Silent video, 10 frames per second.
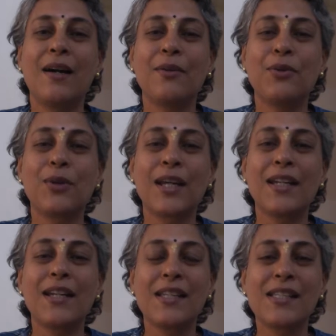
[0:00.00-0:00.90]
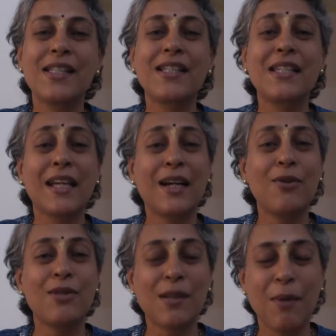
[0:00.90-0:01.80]
you can listen, take
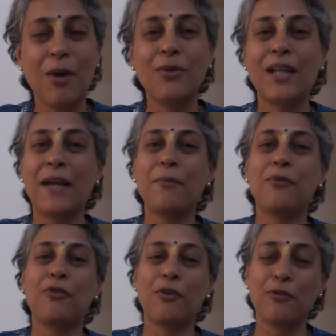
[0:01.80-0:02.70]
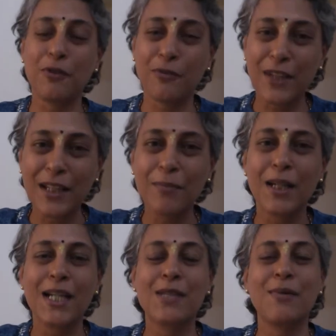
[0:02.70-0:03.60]
out somehow time for 15
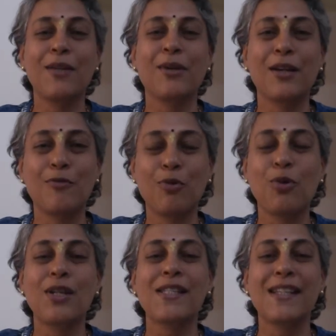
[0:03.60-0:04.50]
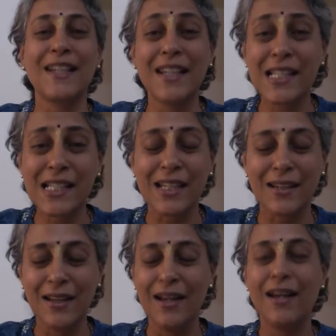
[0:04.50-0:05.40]
minutes when you can focus and
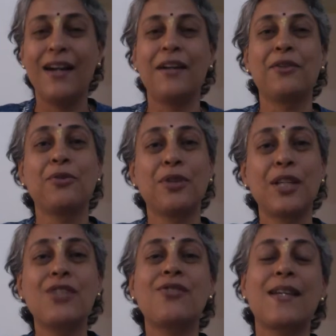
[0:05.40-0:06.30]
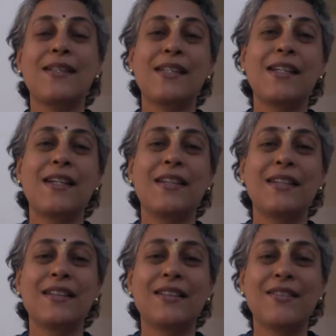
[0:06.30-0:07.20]
listen to this transcendental
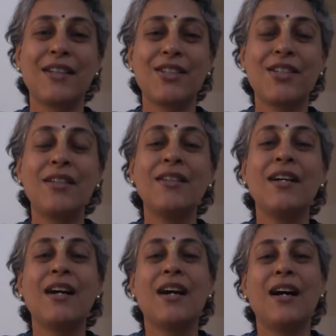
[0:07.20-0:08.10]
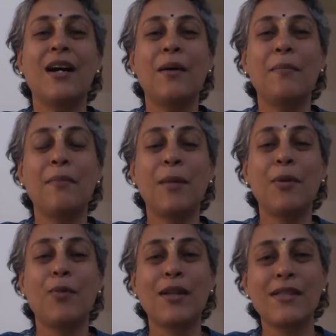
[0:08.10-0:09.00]
literature, maybe
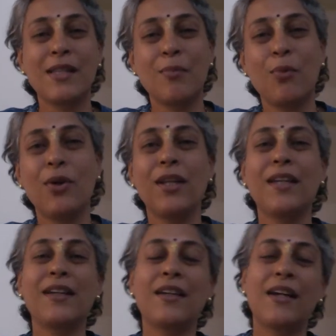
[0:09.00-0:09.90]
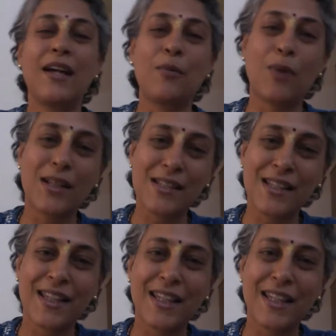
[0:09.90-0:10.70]
once in the morning and once in the